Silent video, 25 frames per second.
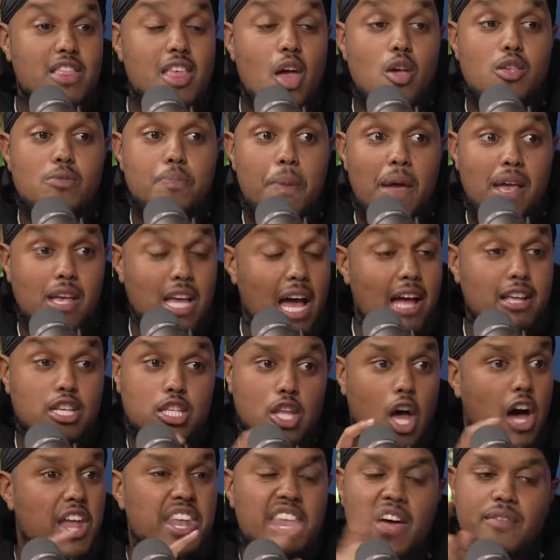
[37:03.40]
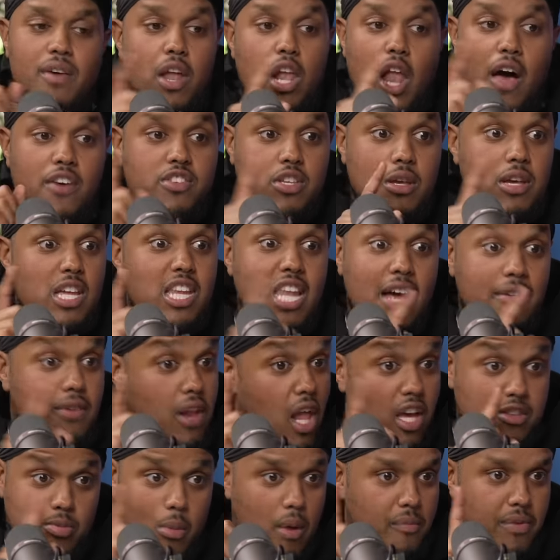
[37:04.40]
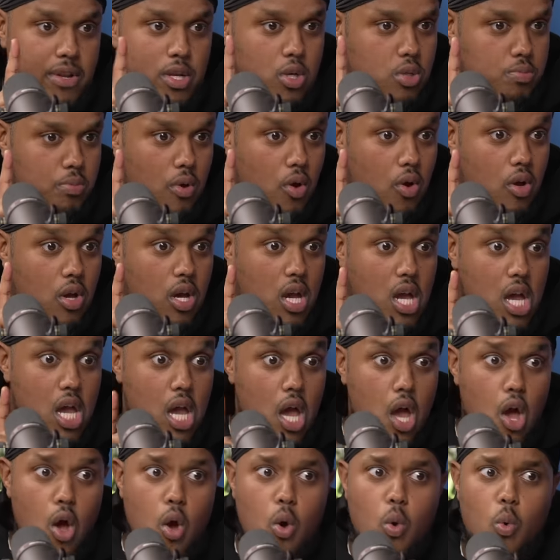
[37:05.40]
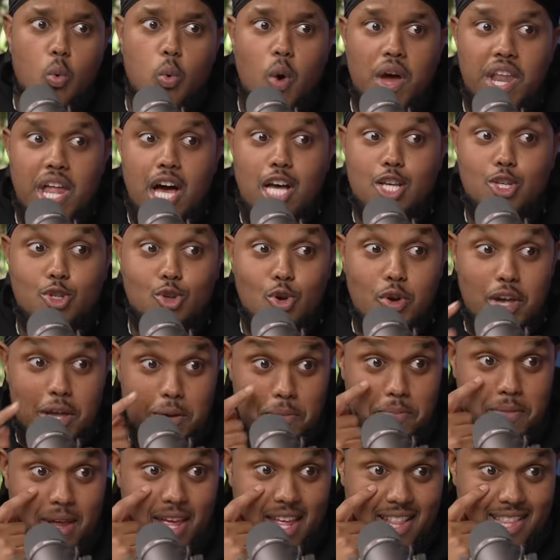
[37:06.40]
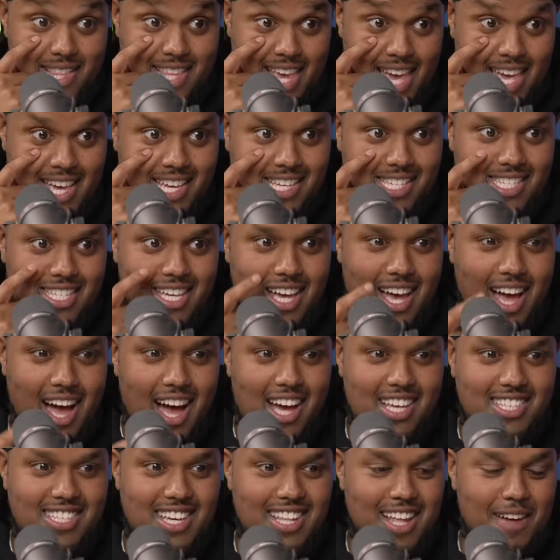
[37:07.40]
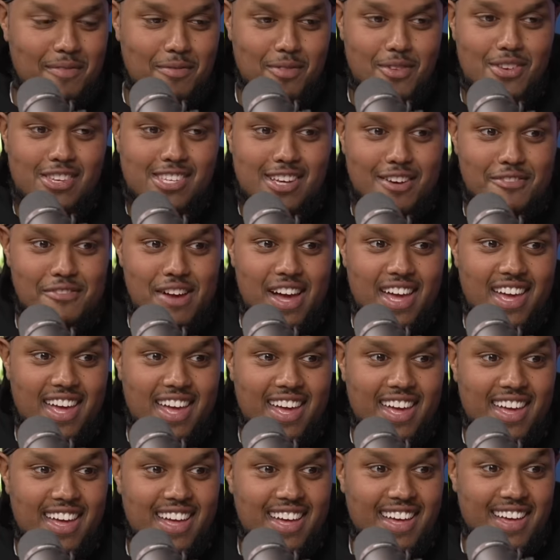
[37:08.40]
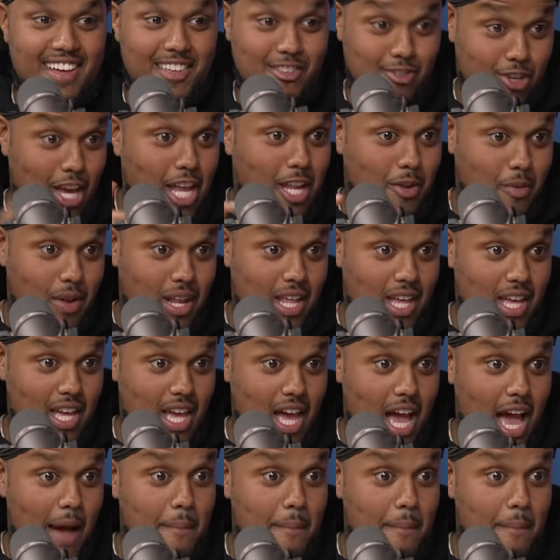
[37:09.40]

There was bit, uh, Star never laughed. He never laughed at my videos, bro. When I saw him in tears, I said, "I'm doing something right here." Genuinely,